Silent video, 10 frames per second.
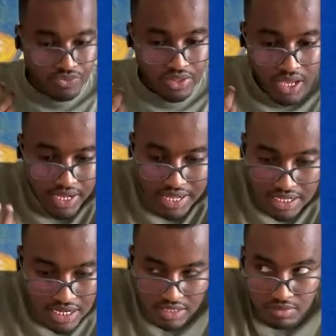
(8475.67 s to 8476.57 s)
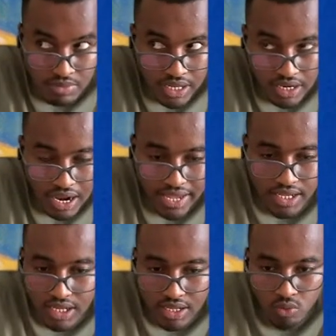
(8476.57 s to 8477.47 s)
that does mean like
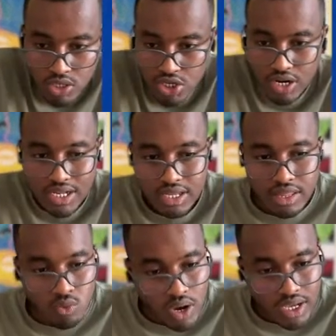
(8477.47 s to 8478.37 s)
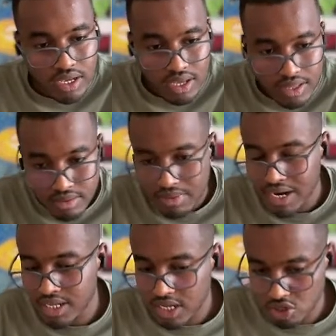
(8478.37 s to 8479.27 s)
we generated the way the
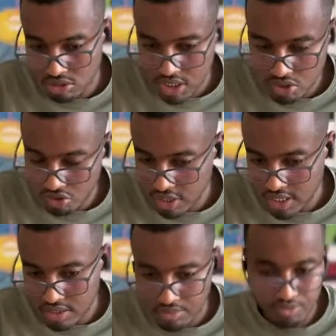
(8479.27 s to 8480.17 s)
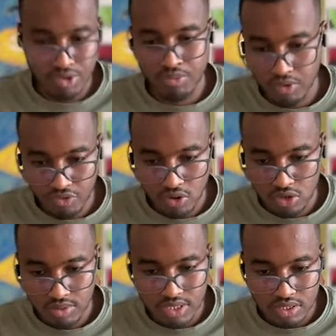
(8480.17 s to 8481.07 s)
market actually is generating the
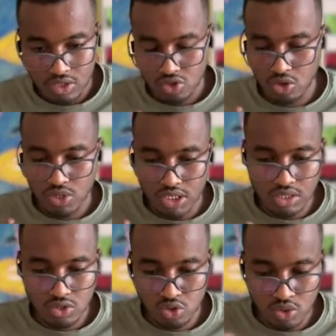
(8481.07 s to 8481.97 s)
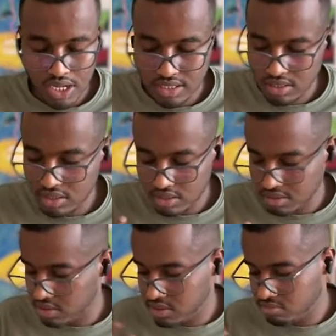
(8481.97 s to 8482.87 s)
portfolios. So just do that,
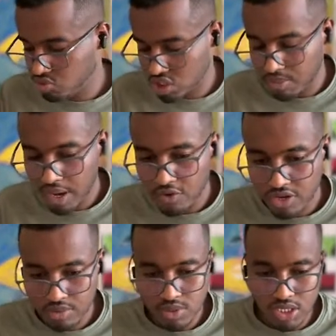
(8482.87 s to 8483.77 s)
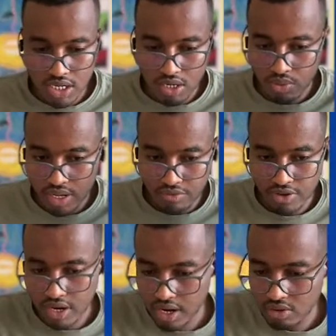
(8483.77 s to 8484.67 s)
some kind of a deep research, then we're gonna
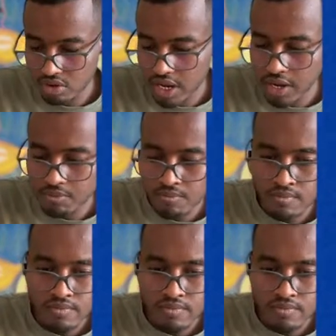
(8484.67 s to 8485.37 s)
figure it out, okay?